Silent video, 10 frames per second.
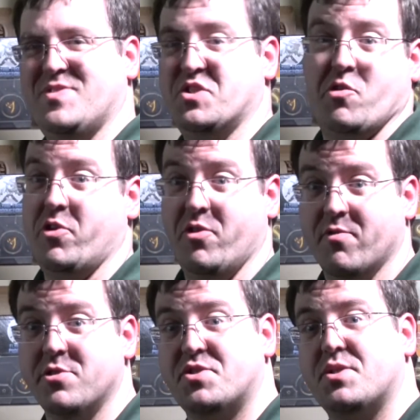it's our
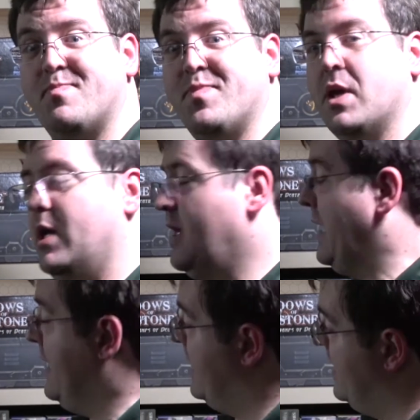universe.
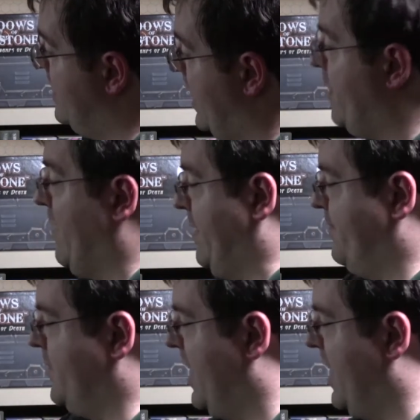Anyway,